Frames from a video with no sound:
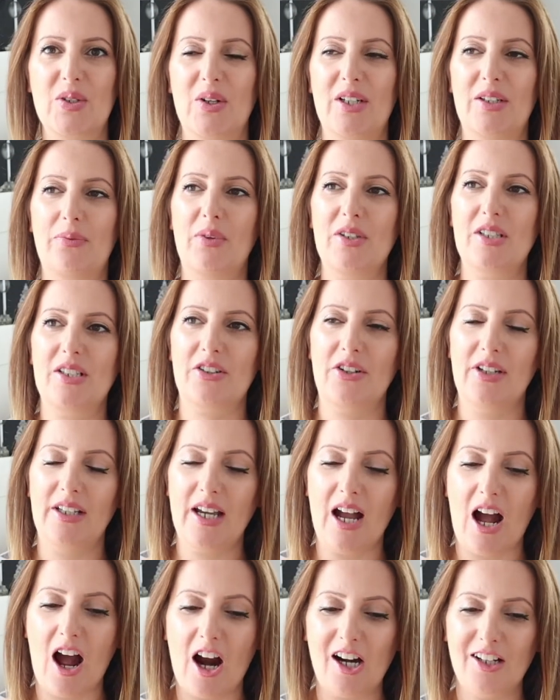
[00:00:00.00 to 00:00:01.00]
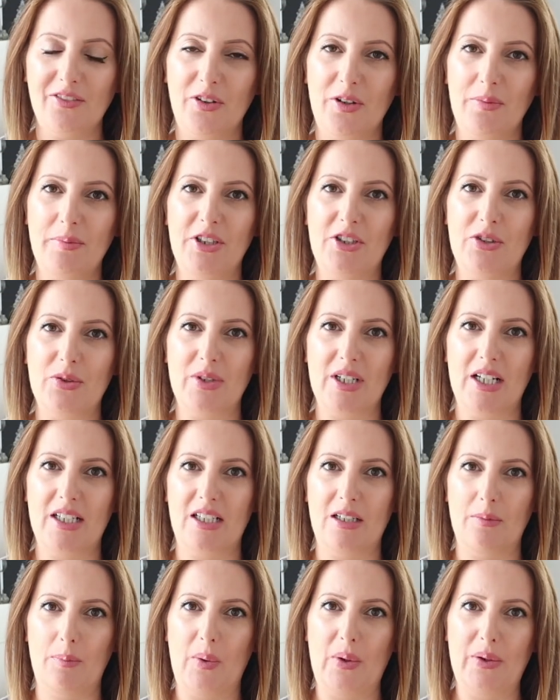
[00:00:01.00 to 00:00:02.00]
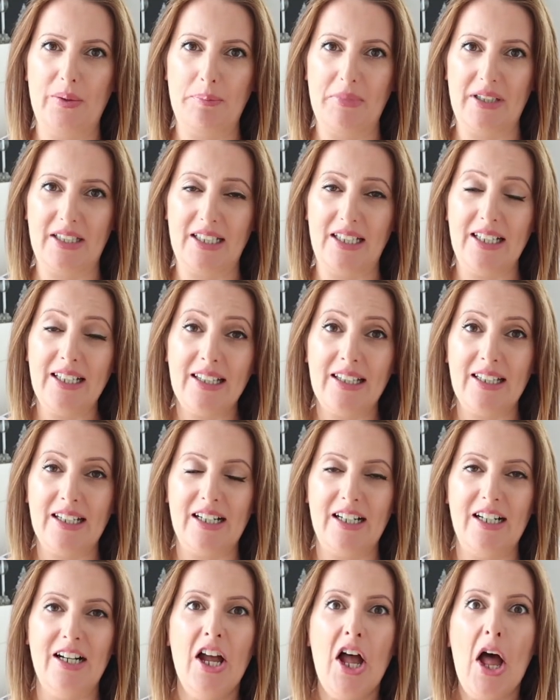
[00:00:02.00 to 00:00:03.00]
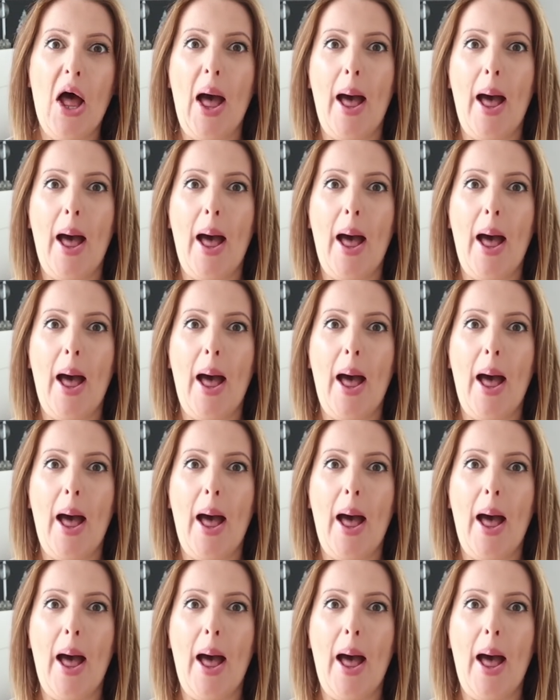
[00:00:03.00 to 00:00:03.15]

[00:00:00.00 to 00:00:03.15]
So it was really hard for me to get an appointment in there.